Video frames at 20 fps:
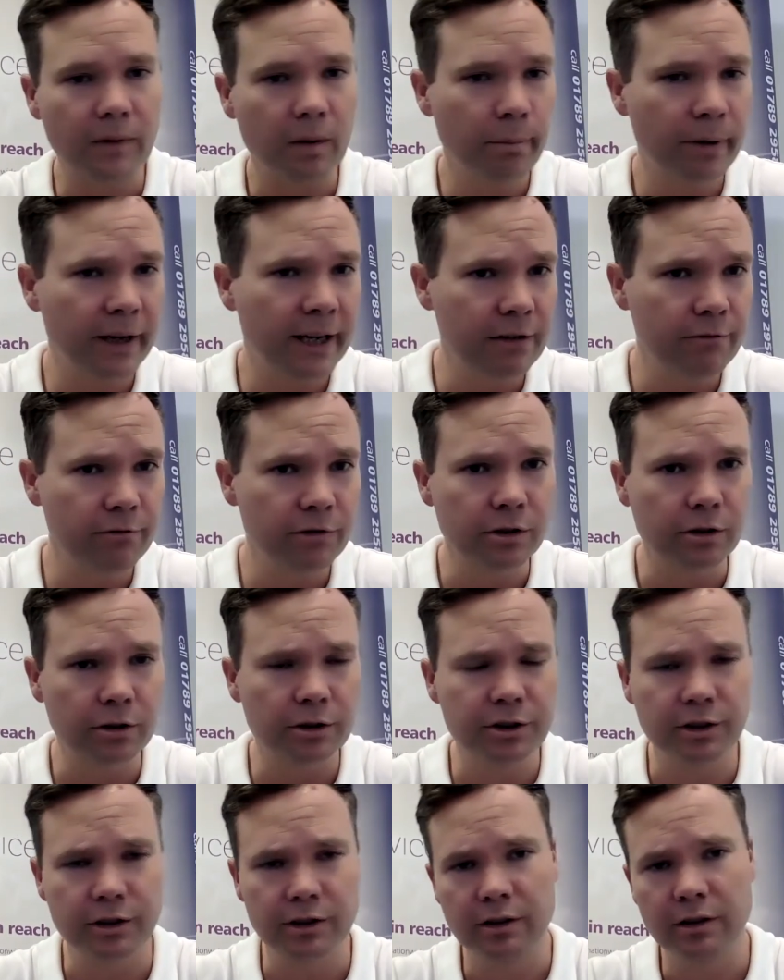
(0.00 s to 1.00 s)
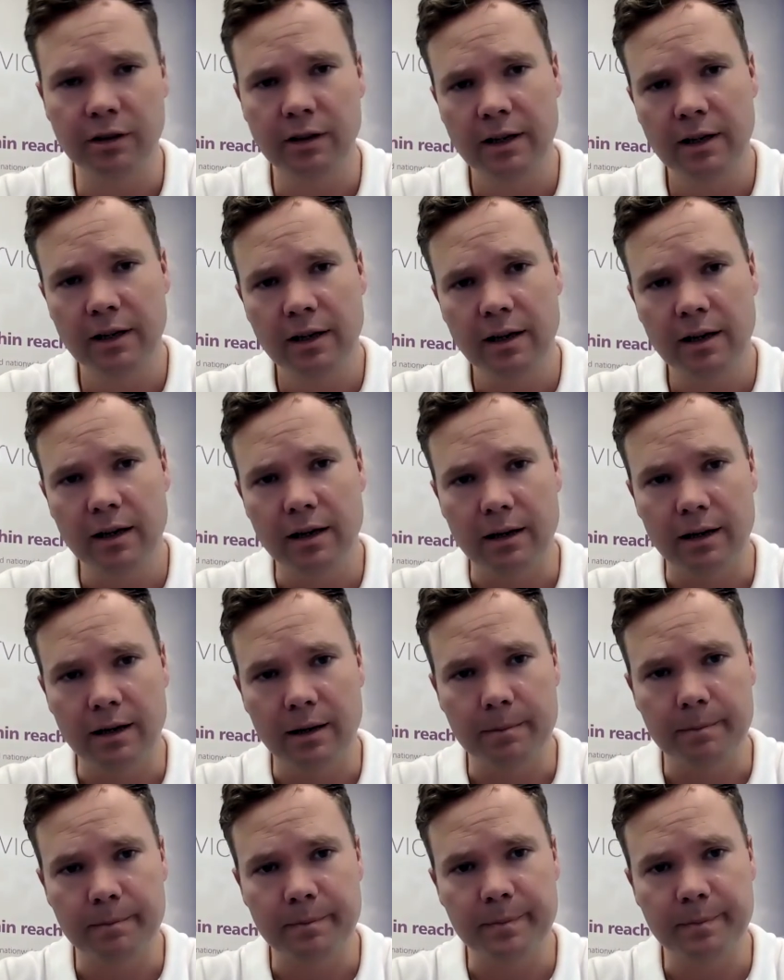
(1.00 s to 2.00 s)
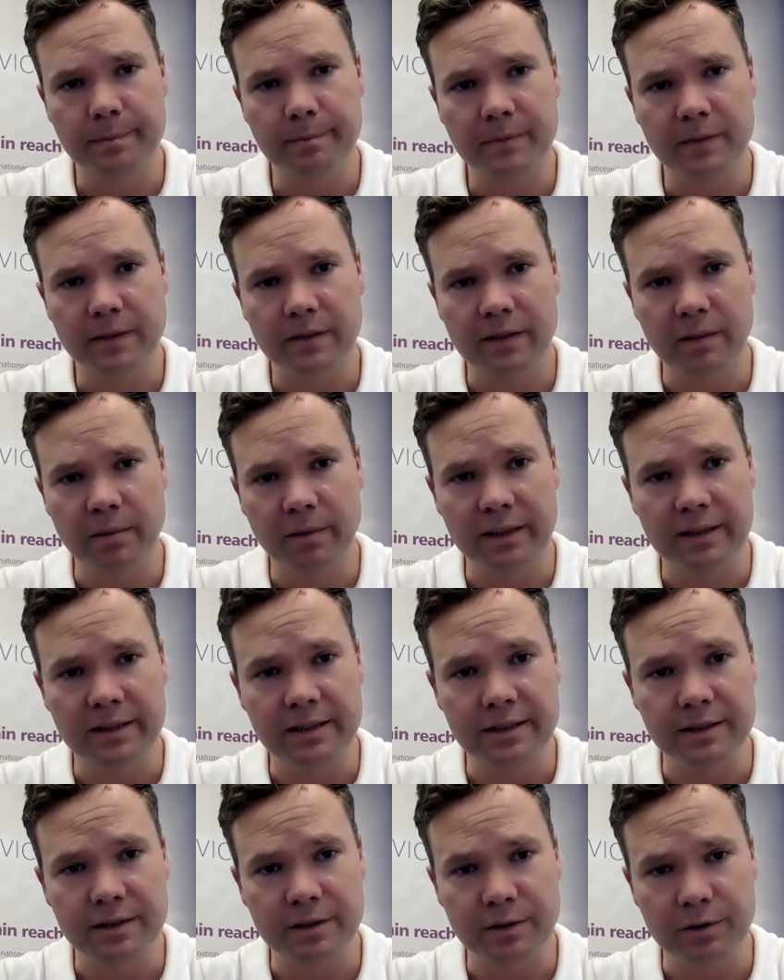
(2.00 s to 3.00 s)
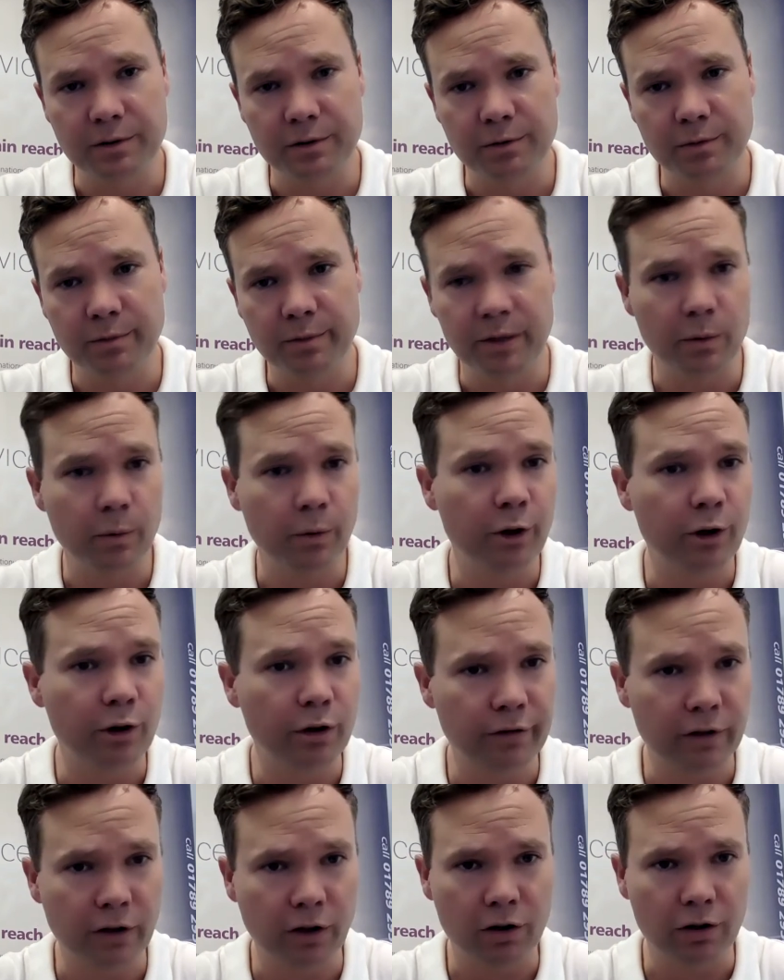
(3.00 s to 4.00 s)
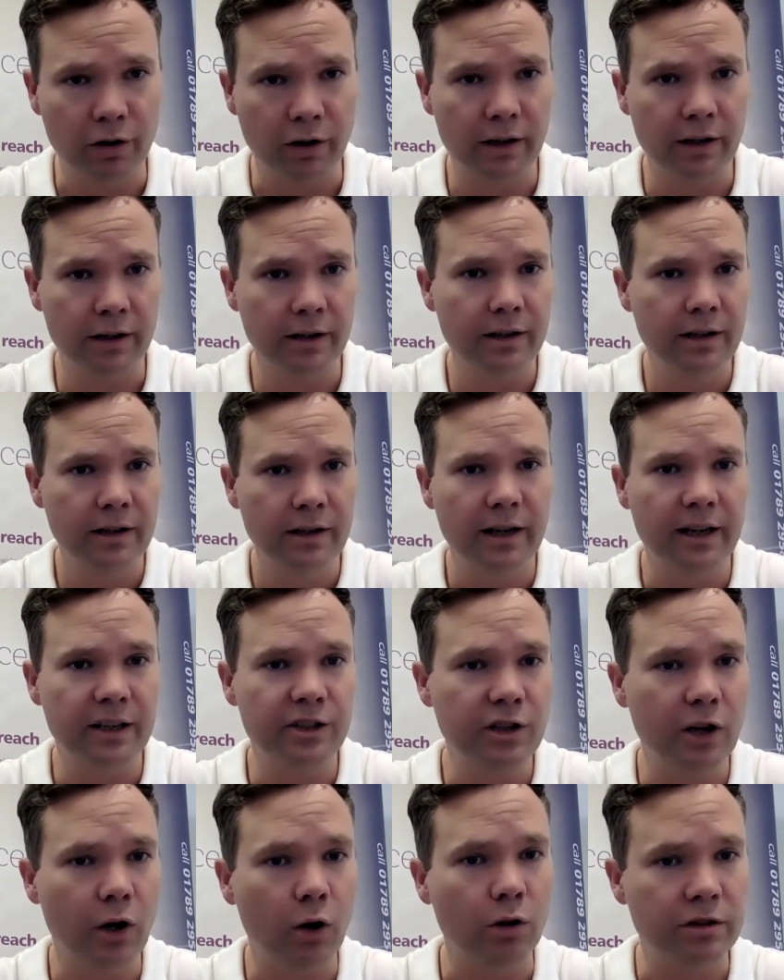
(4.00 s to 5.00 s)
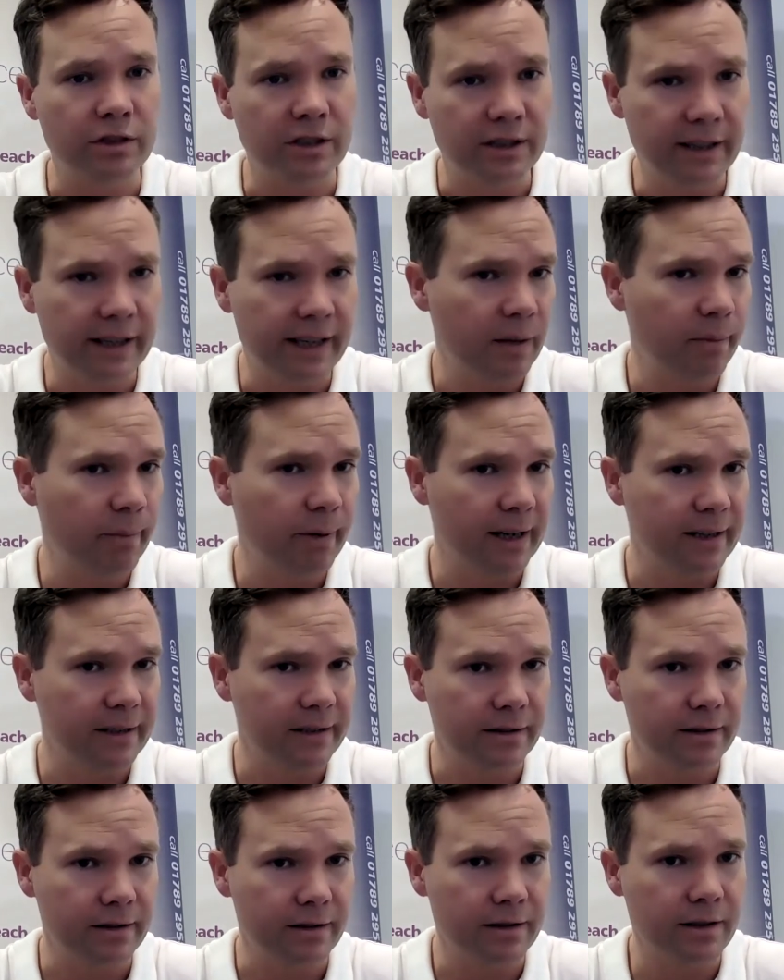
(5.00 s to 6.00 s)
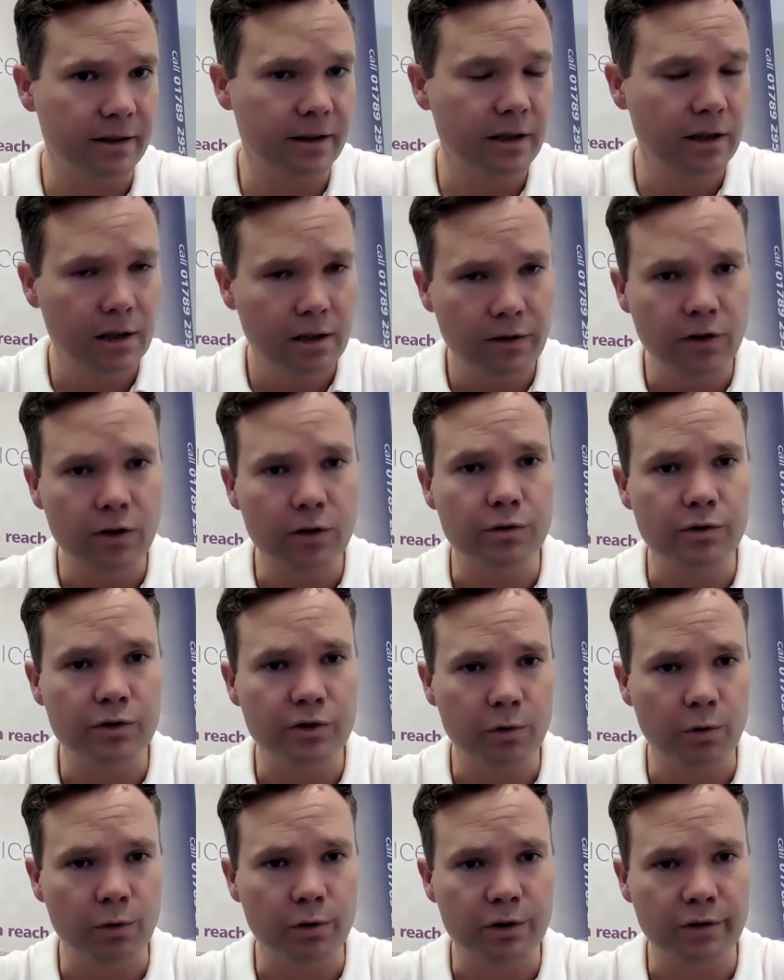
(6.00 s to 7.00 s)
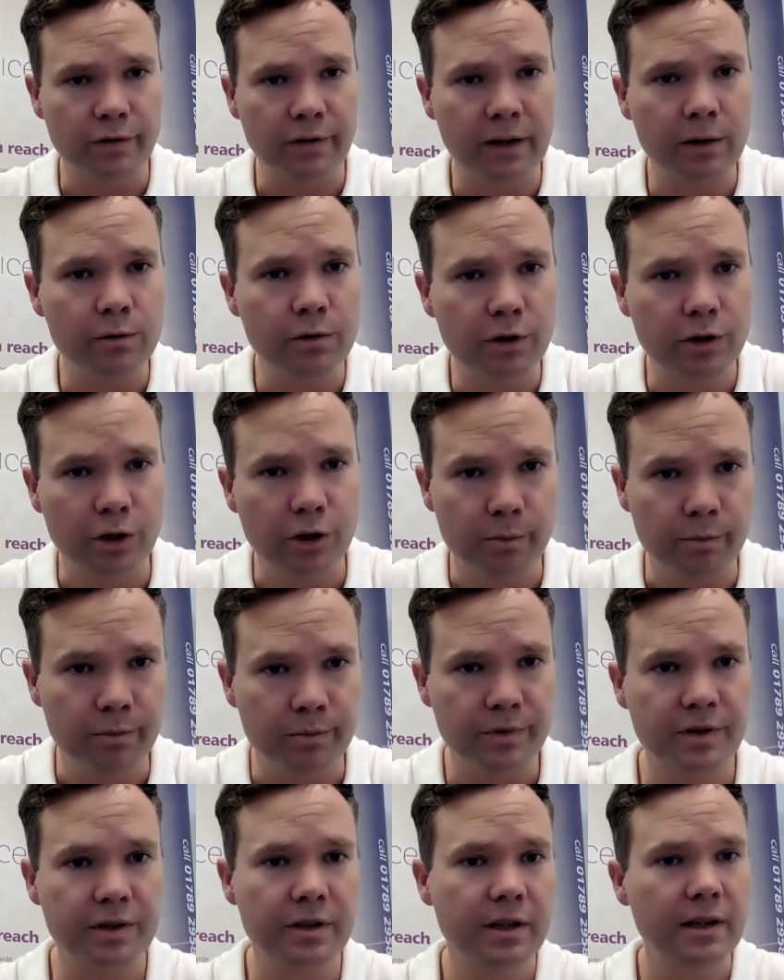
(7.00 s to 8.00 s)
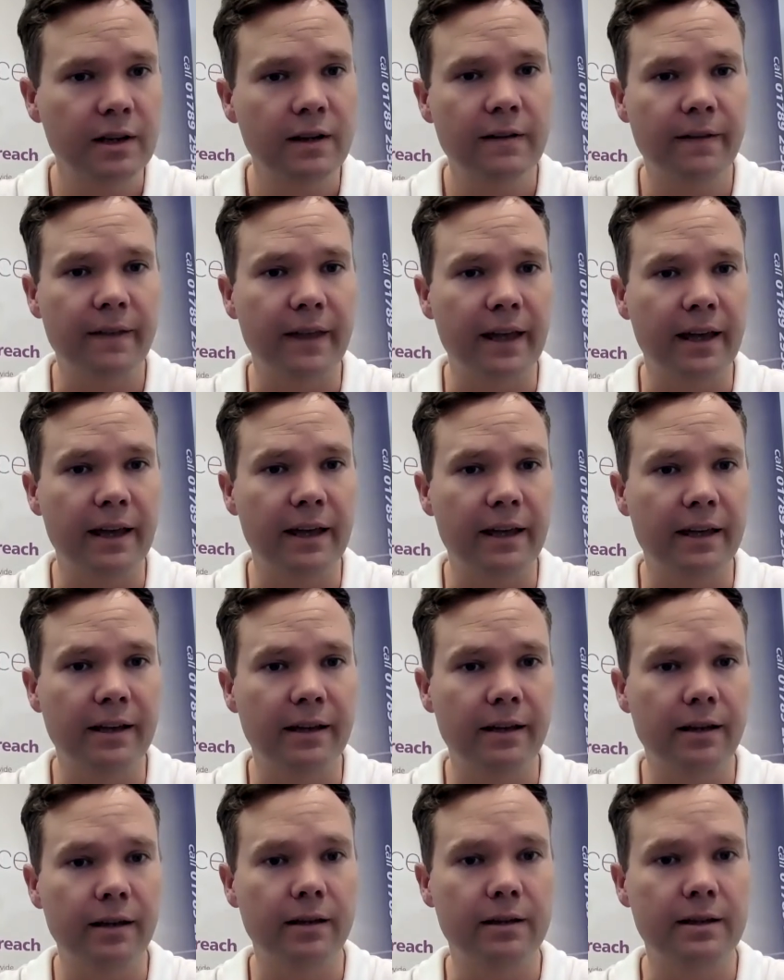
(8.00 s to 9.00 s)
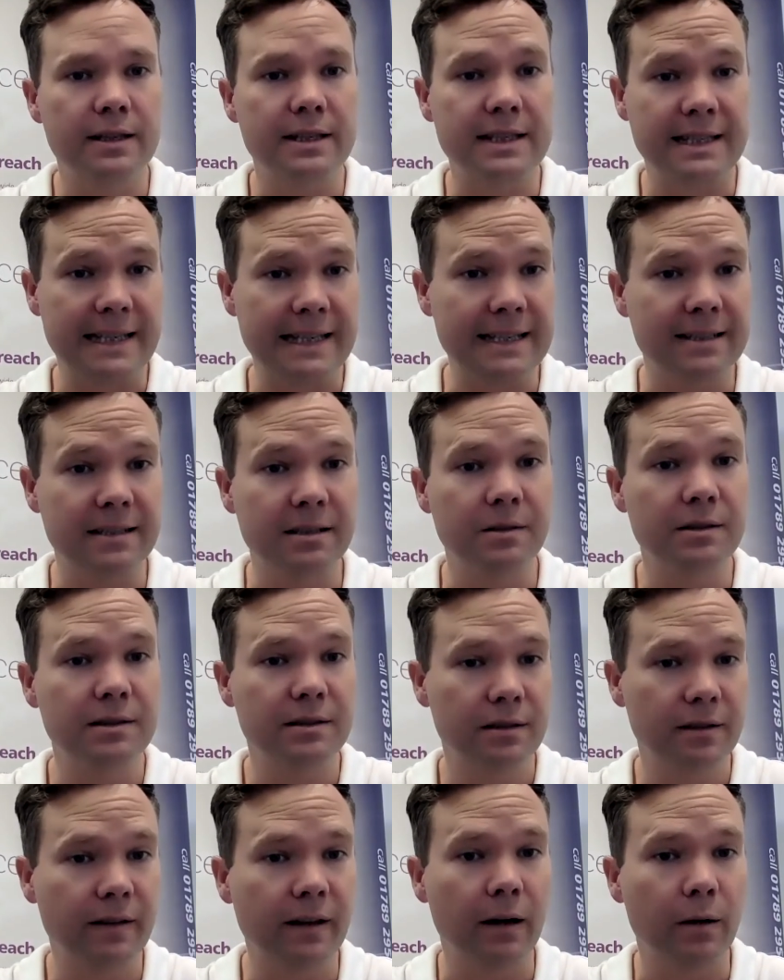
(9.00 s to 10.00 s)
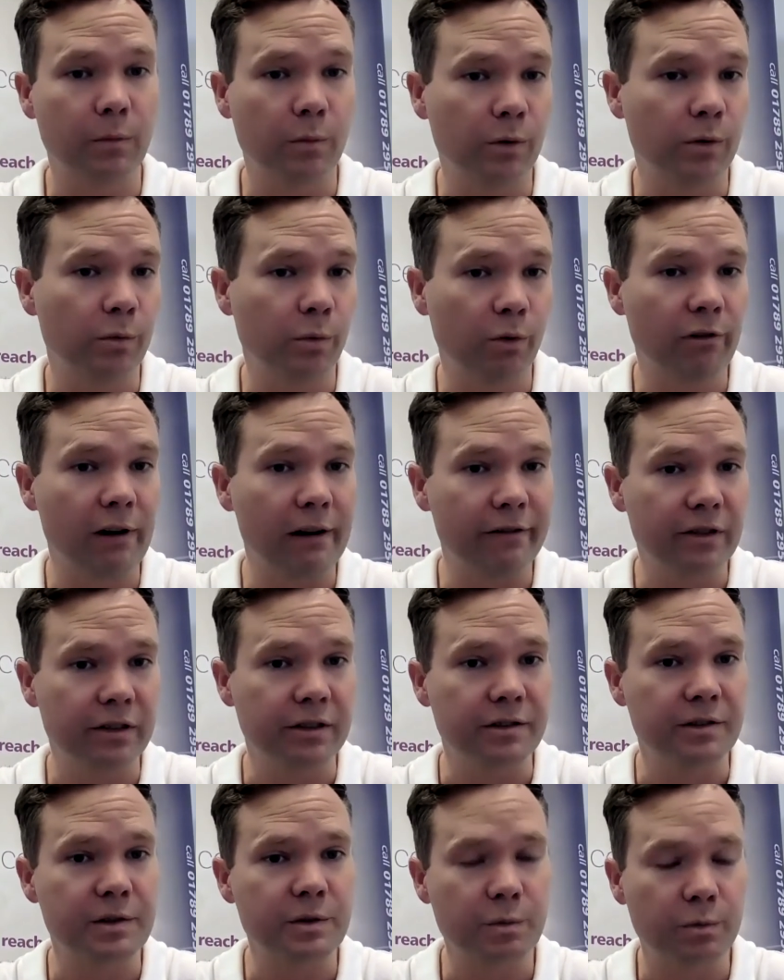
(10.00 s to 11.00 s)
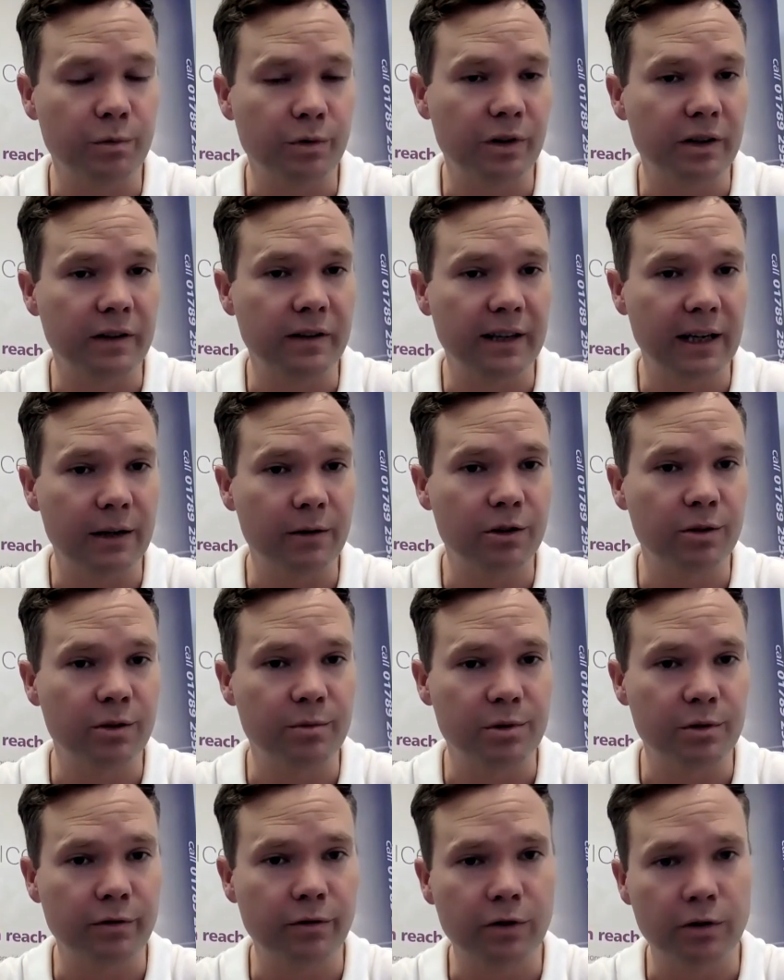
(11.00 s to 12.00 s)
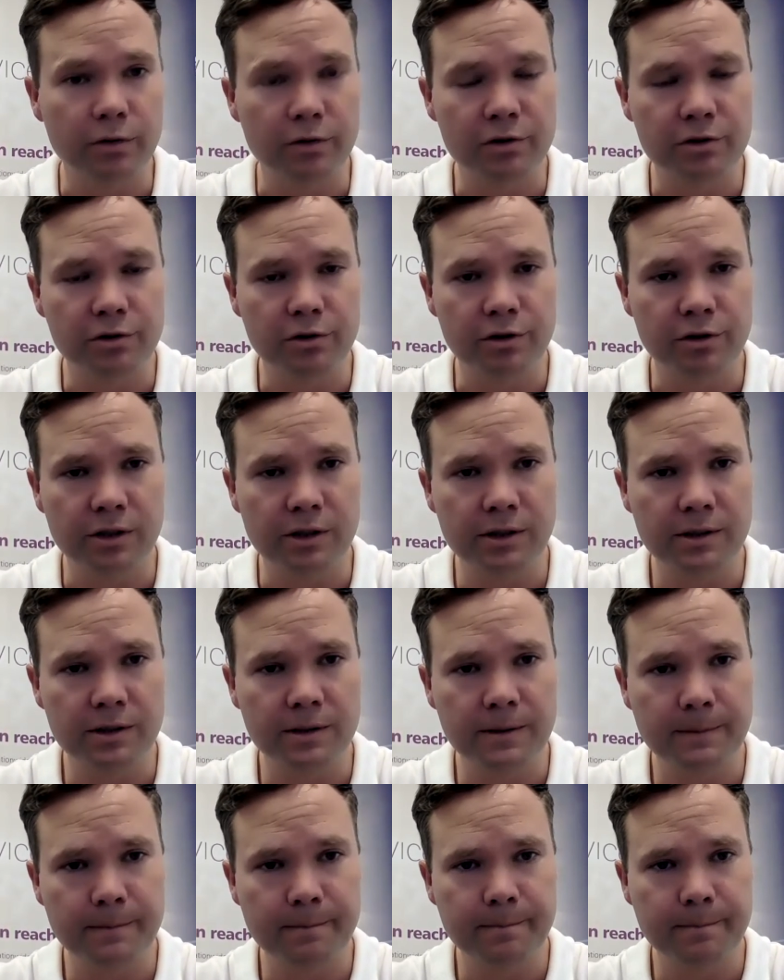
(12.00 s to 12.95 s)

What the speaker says: pain reduction, the ability to be at work for longer, it altered gait patterns, those sorts of outcomes they stated that were evidenced within the outcomes of those studies.